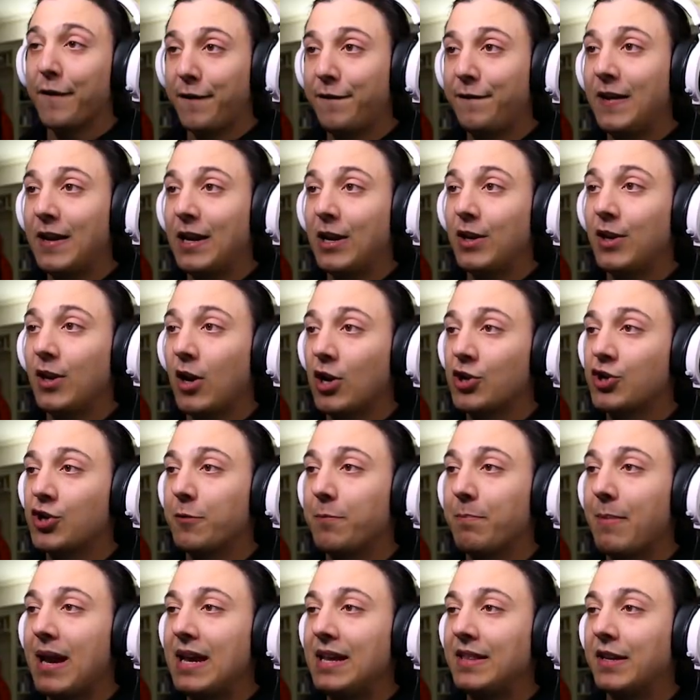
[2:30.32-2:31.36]
I figured I
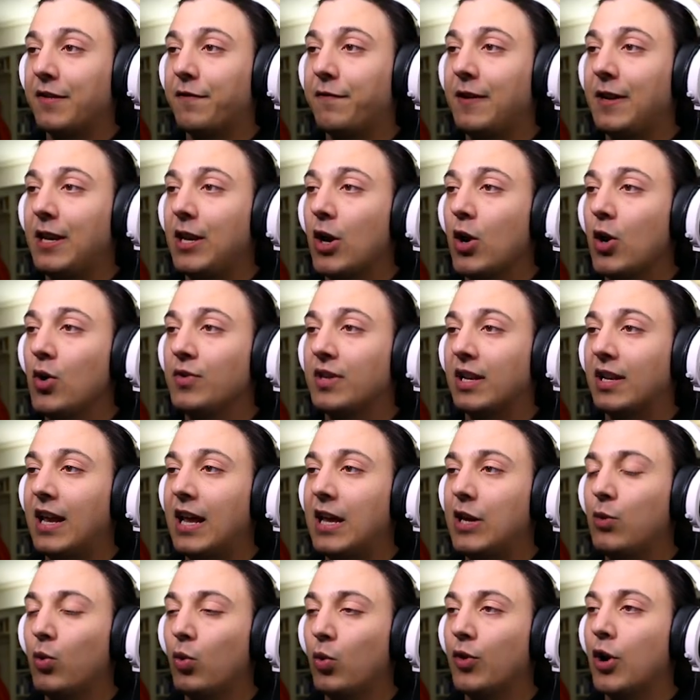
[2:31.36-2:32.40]
should make this video to
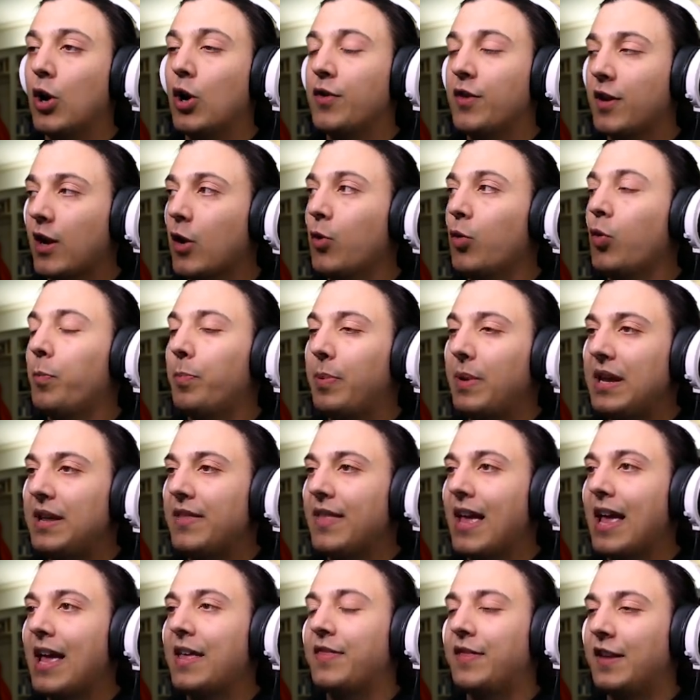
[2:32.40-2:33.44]
let you all know that I will be
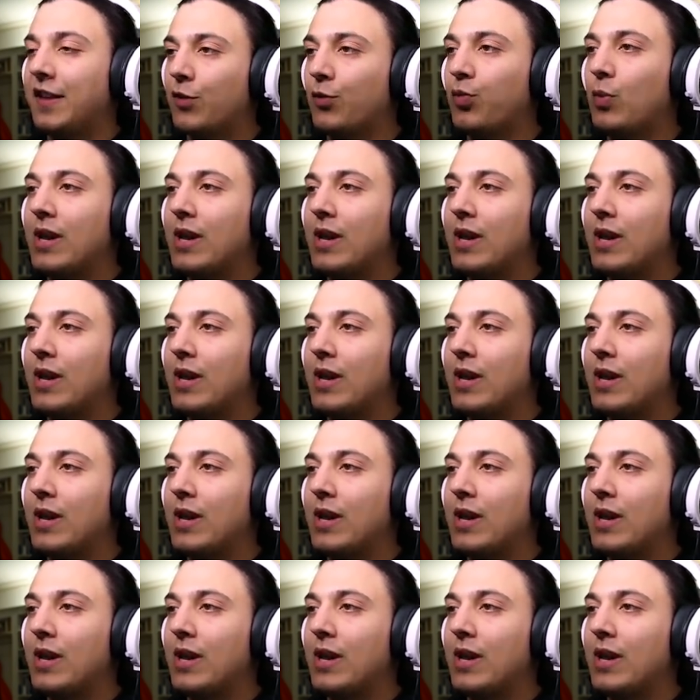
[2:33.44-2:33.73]
there this